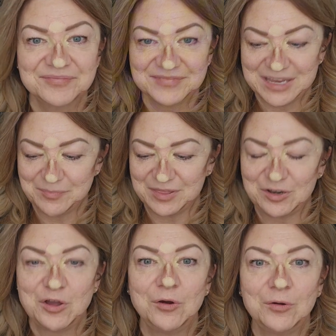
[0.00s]
tip of the
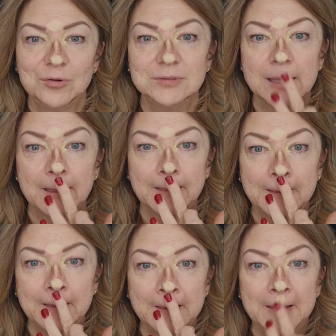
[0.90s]
nose,
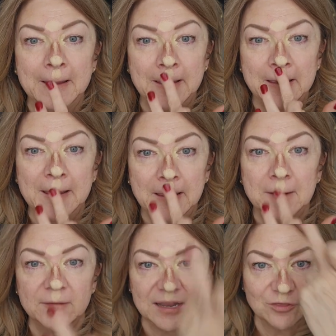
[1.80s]

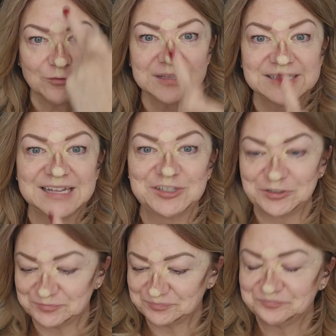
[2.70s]
right through the
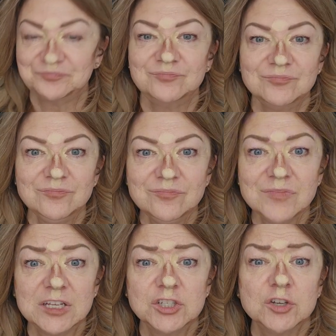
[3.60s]
center
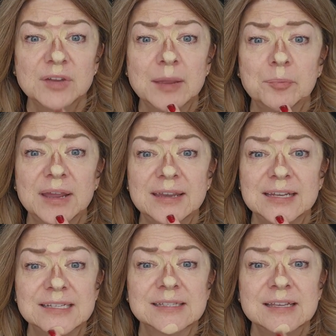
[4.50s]
to create
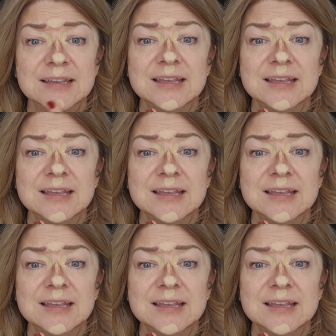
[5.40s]
brightness